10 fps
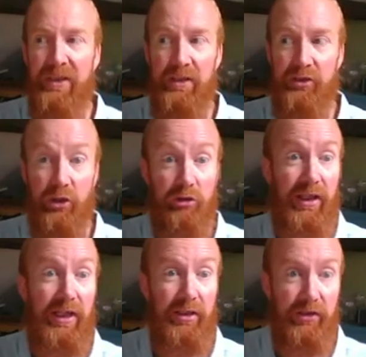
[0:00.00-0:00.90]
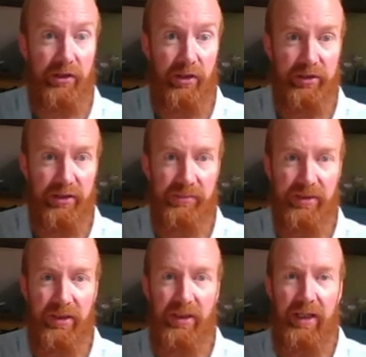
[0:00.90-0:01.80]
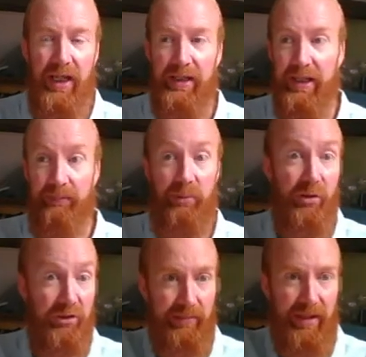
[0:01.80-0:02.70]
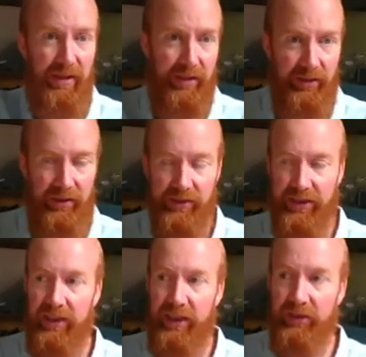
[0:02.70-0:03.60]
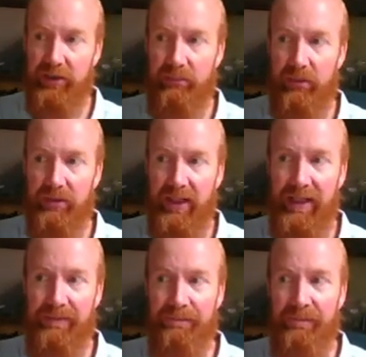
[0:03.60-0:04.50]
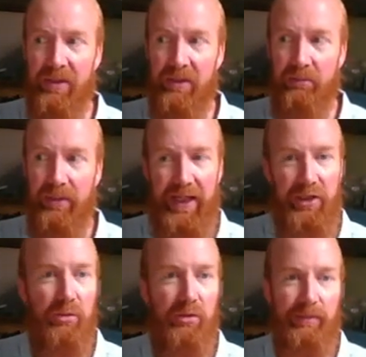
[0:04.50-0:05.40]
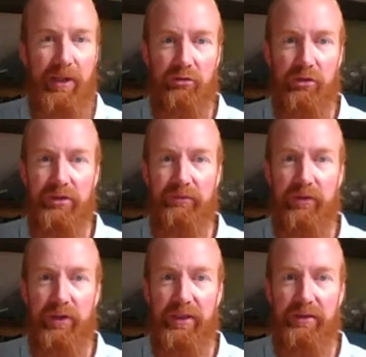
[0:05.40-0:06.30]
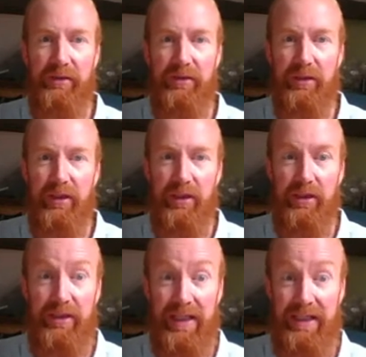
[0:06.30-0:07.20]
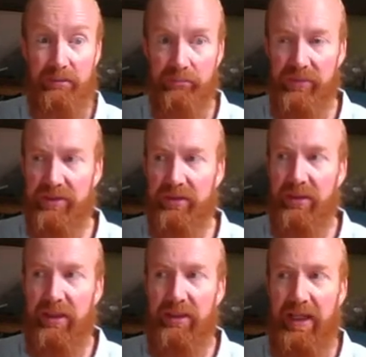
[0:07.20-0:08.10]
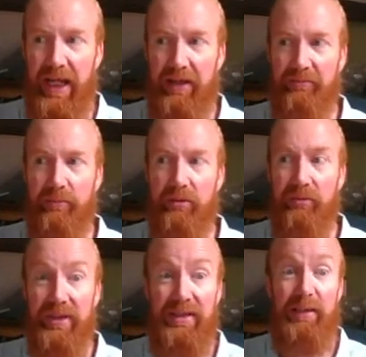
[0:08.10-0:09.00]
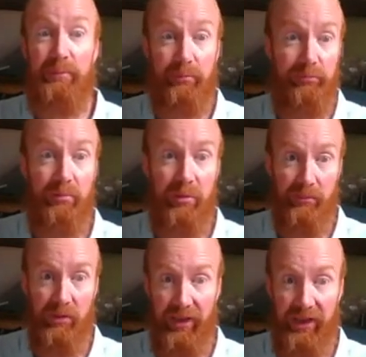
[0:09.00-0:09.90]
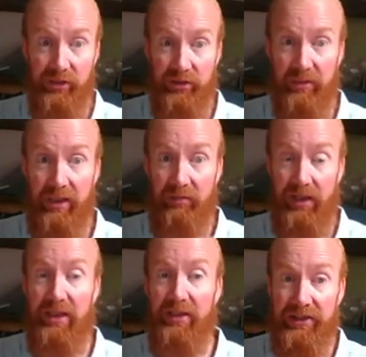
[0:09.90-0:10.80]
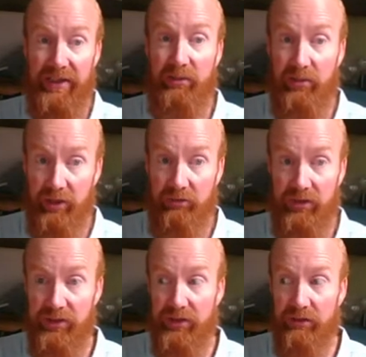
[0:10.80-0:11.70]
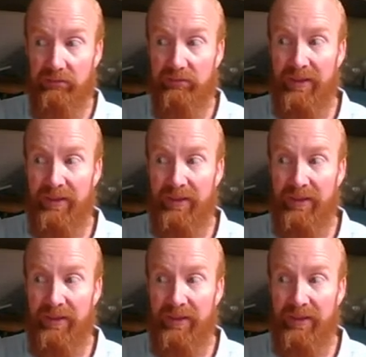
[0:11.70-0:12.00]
to create new startups. And they blogged about it, and you can see the link to the blog there. But they talk about trying to find teams that have both a deep problem knowledge, they really understand what they're trying to solve,